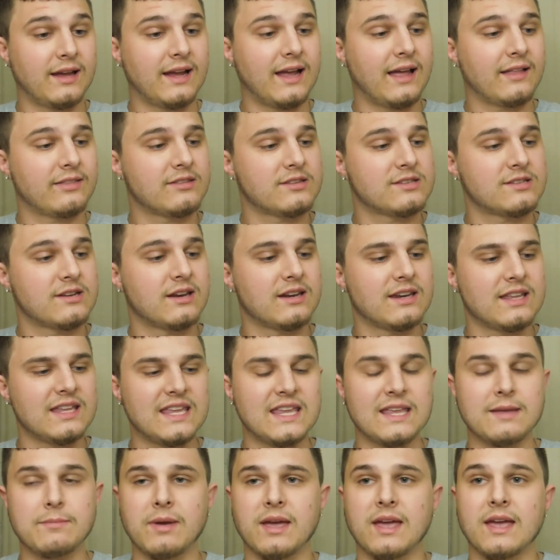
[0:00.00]
I got this on
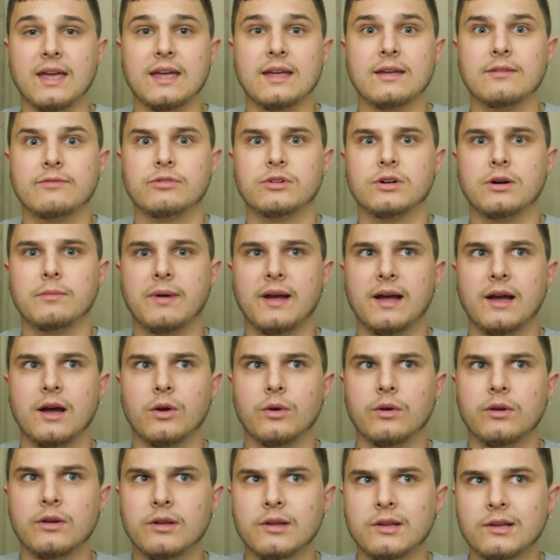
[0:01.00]
eBay for
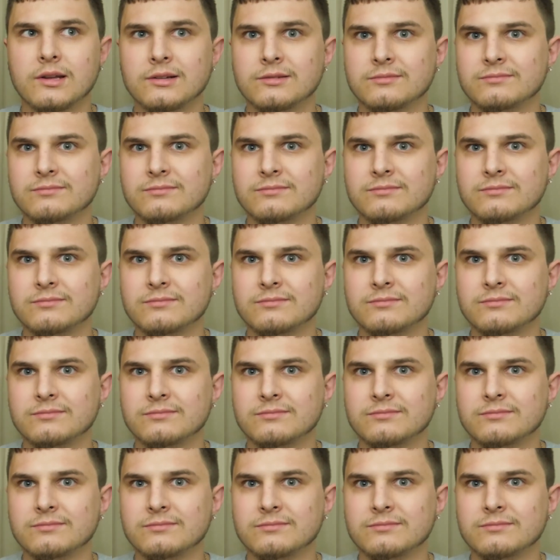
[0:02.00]
about